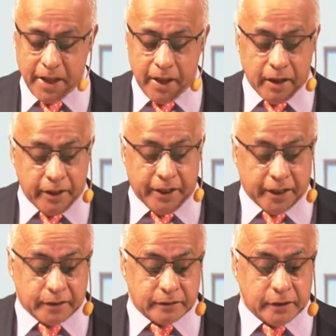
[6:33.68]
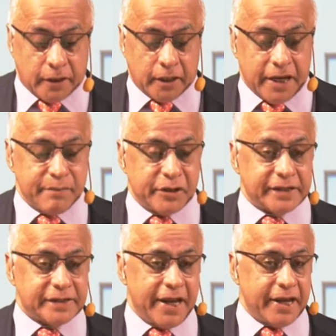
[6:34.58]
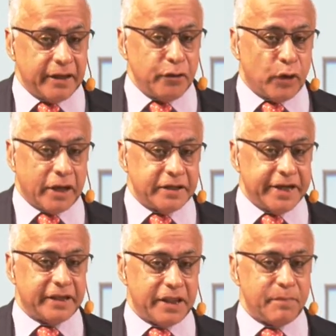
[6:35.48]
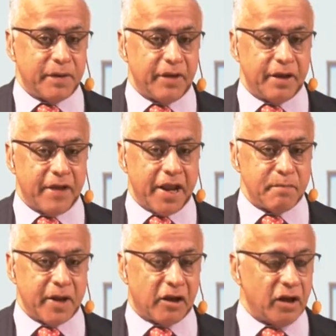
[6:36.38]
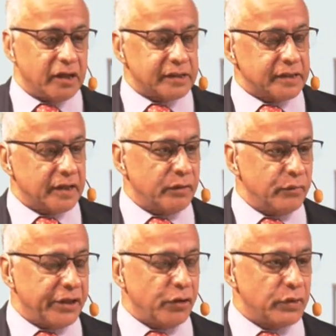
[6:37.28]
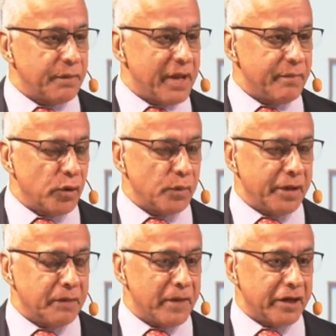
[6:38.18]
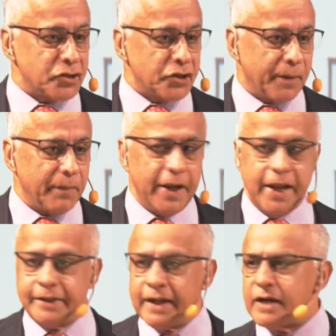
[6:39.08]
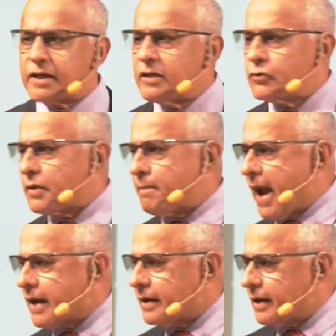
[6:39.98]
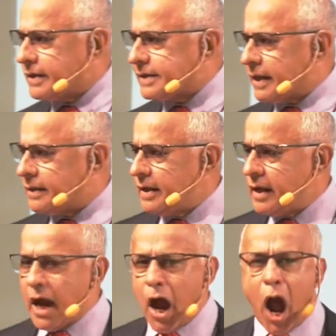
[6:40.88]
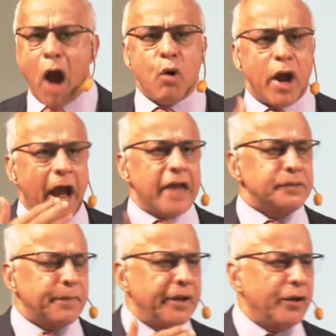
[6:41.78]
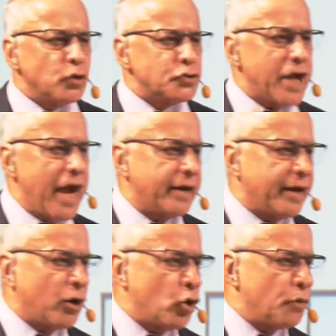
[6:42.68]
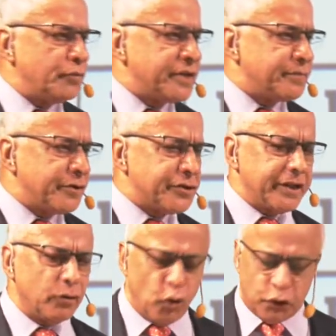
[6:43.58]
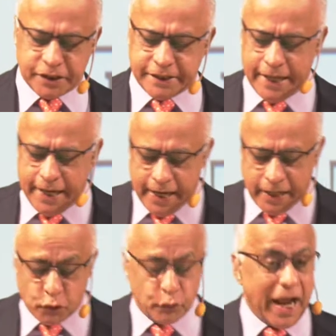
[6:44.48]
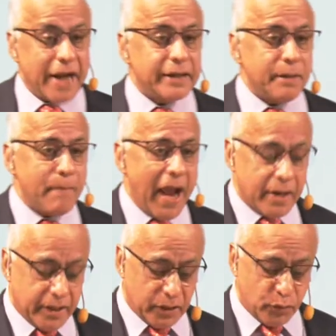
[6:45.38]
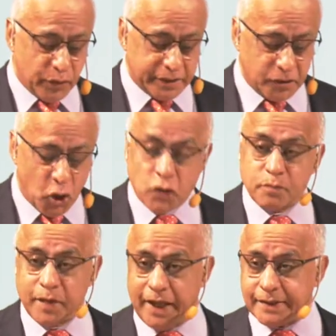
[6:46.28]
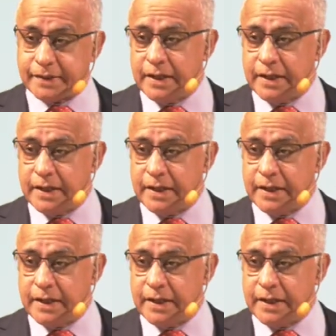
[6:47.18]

here, her neighbor is saying, "You can take the baby away because with you, the baby will be in better shape." Then I turned to the banker and said, "How has been your track record of disbursing loans?" And to that, the banker was nonplussed.